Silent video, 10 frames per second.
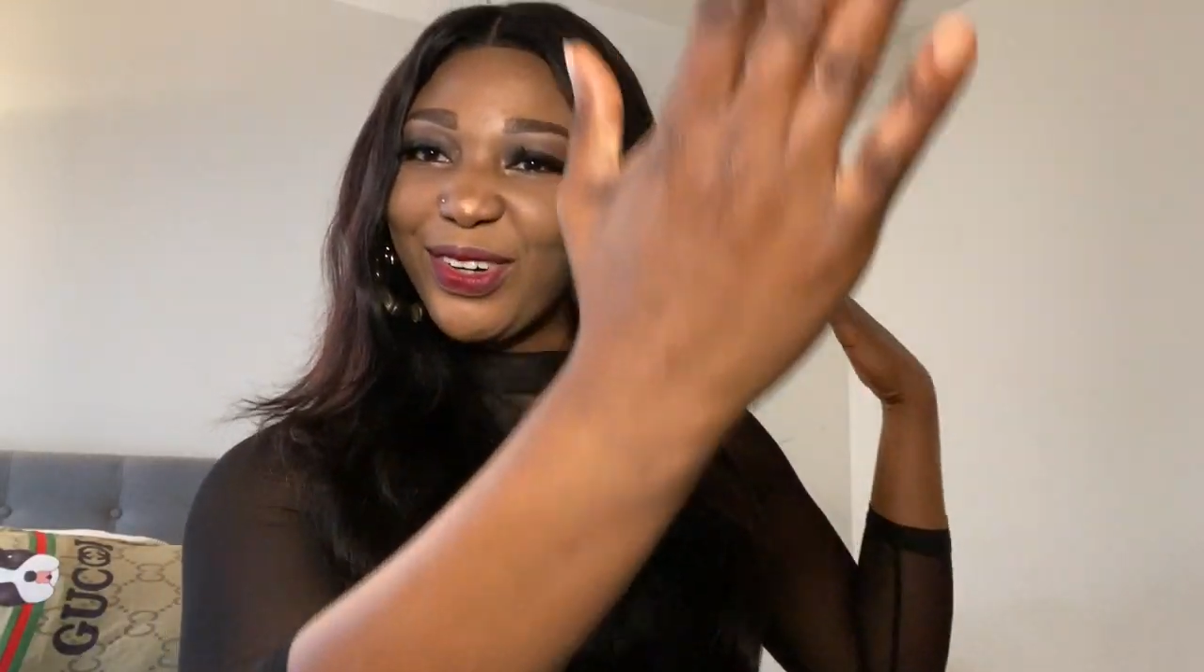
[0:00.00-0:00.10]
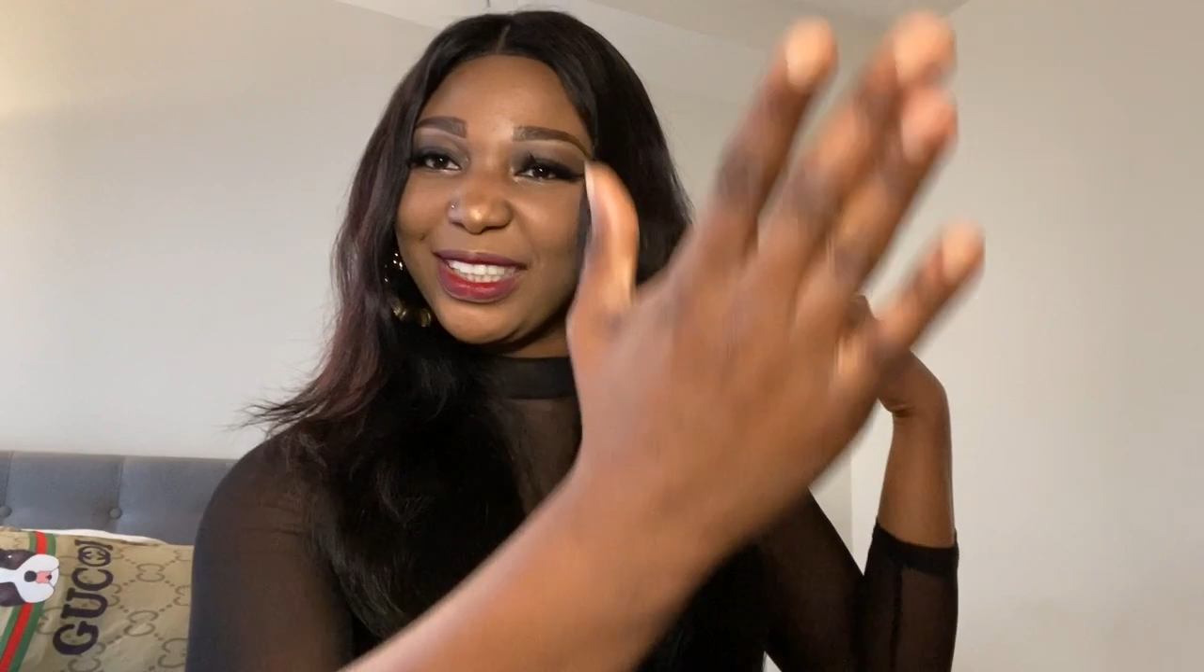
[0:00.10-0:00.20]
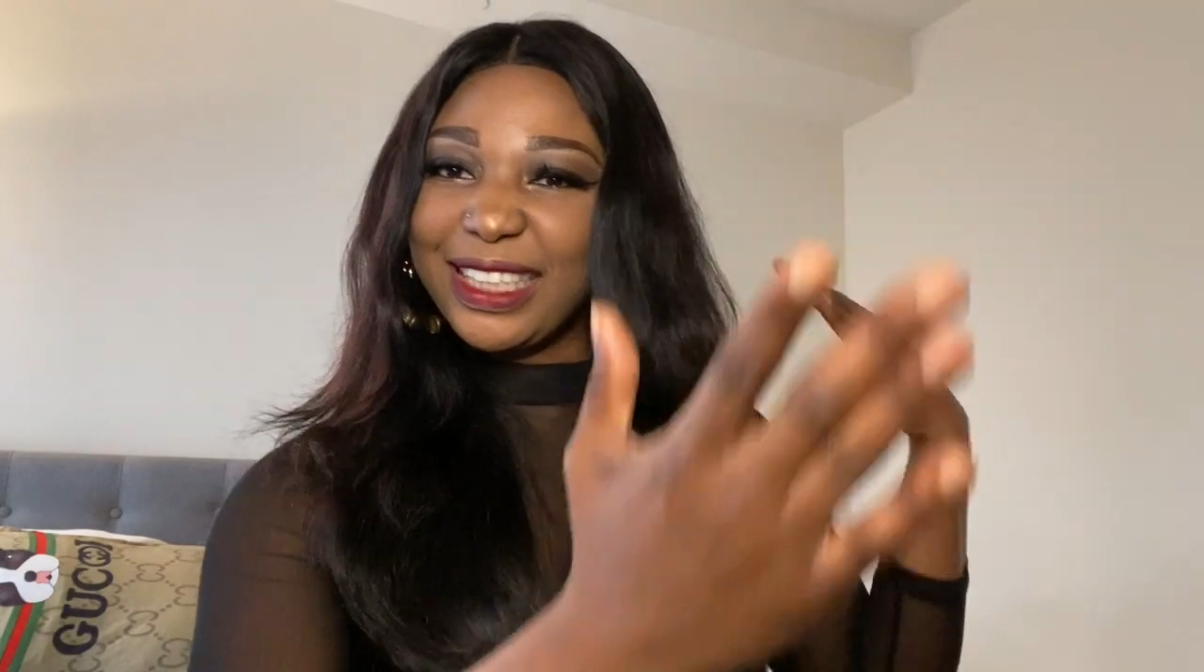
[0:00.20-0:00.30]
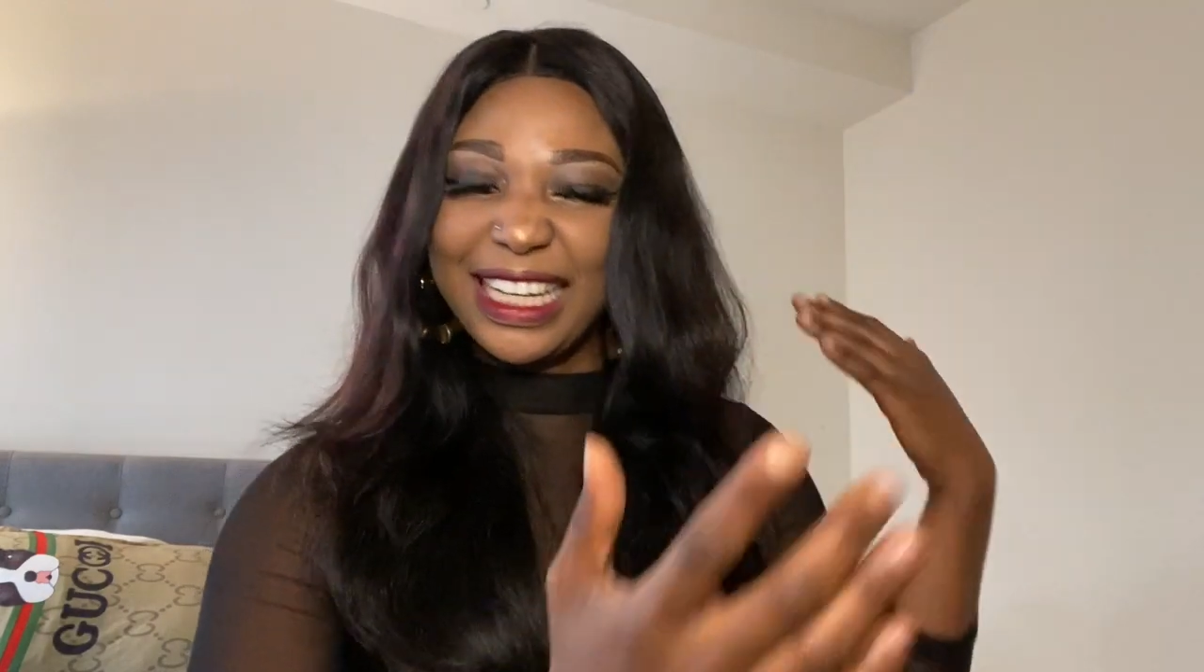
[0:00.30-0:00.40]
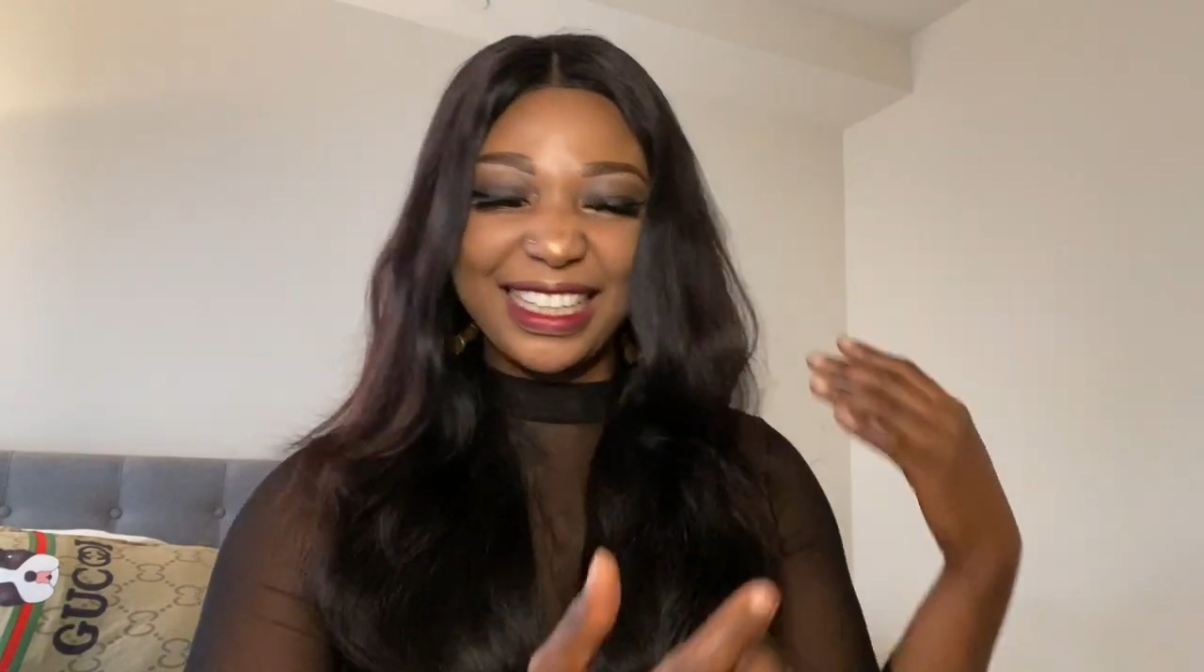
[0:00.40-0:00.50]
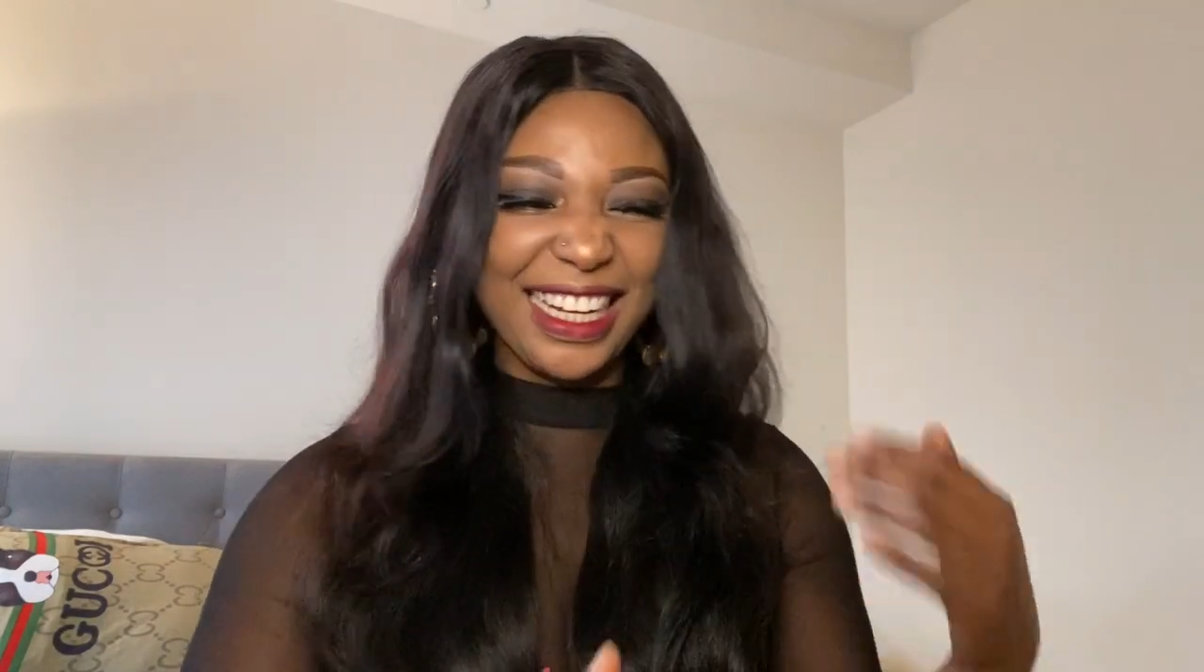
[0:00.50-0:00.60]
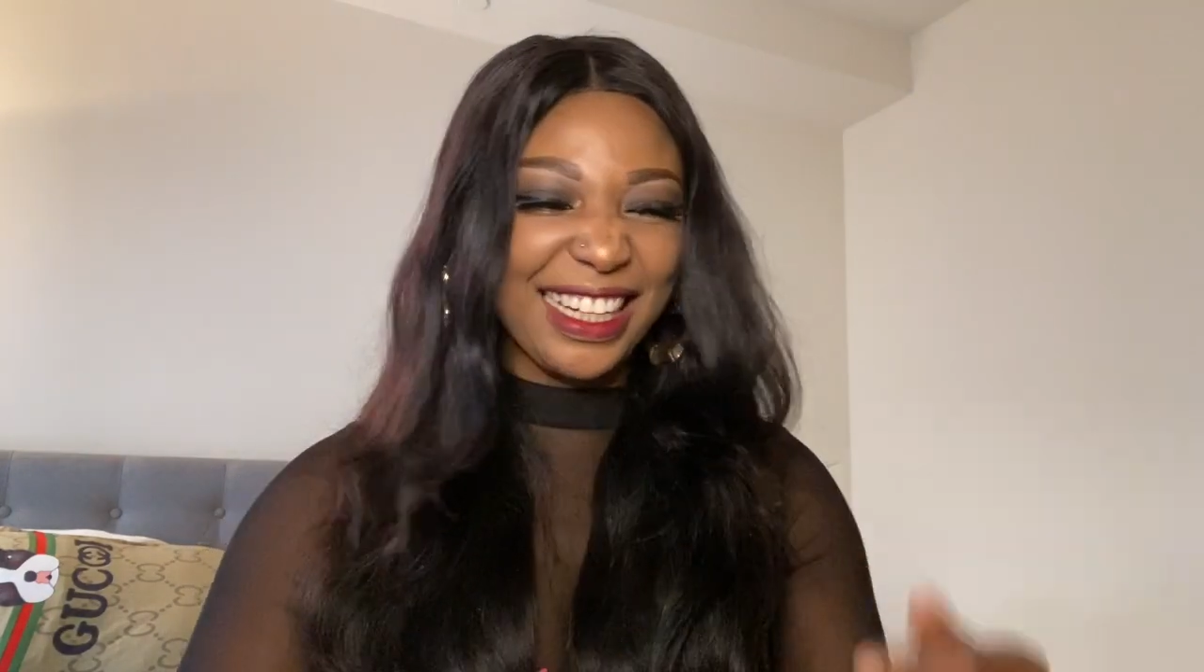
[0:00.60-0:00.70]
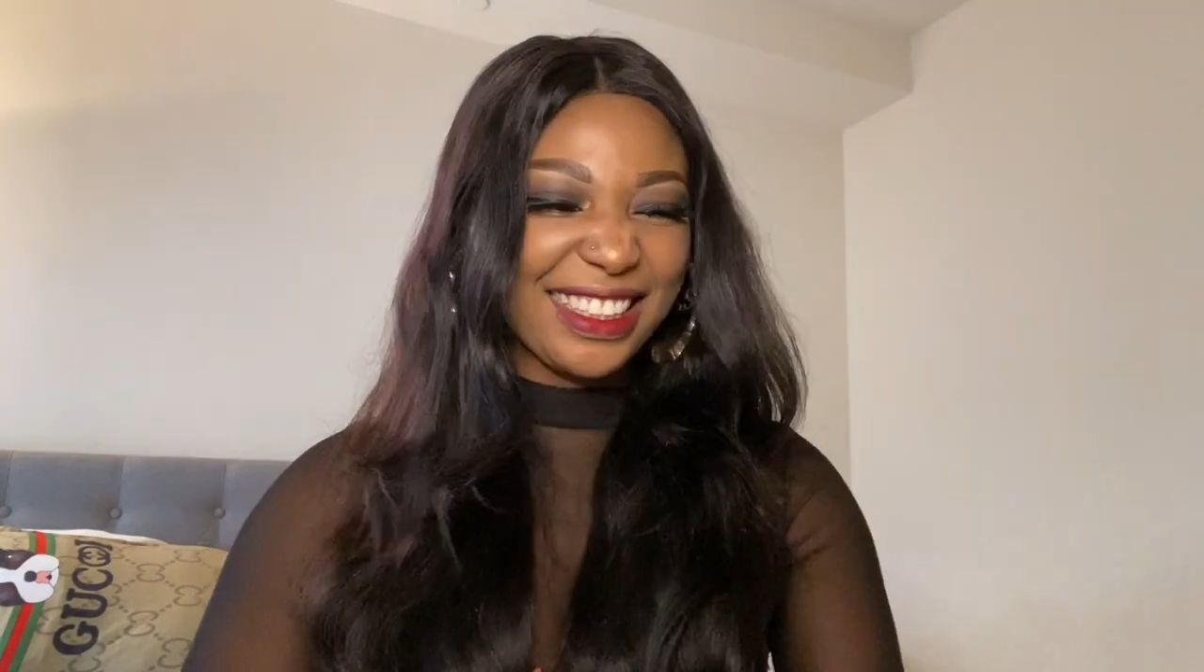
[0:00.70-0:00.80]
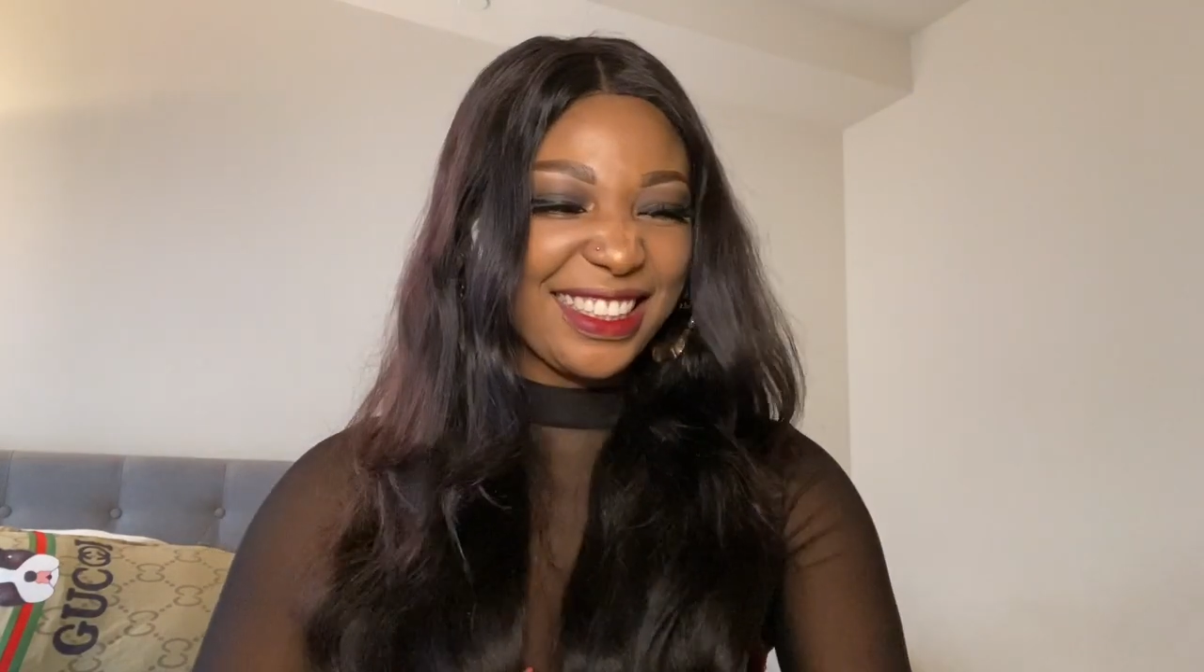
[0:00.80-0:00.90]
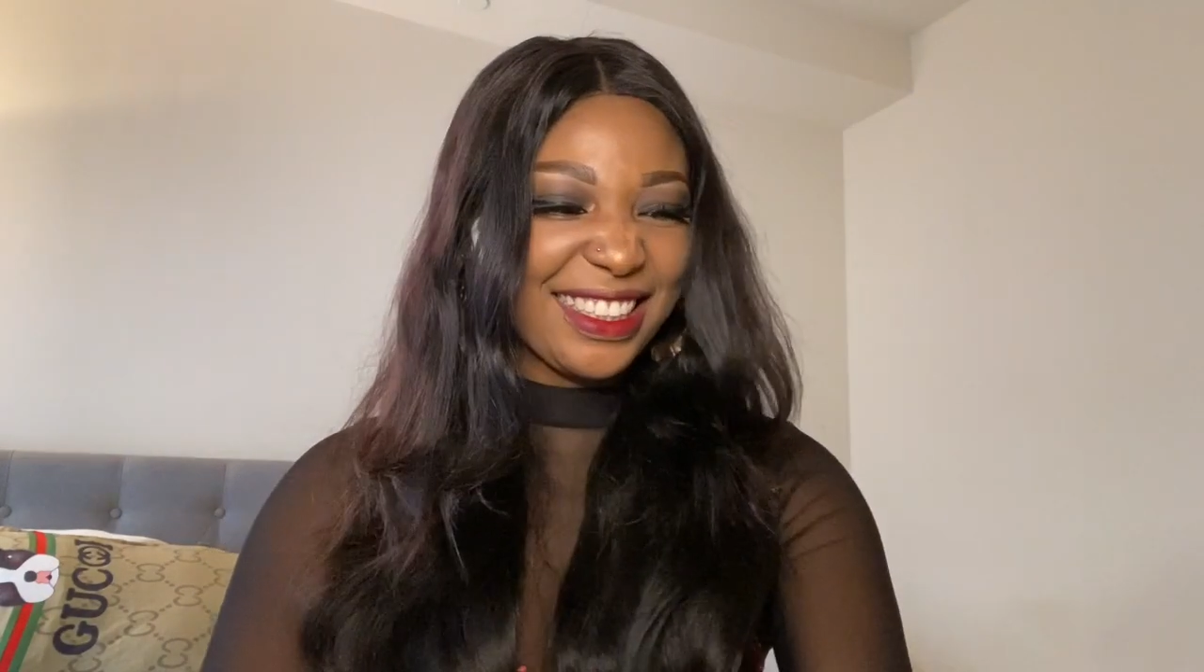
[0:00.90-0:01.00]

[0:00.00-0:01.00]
us like that.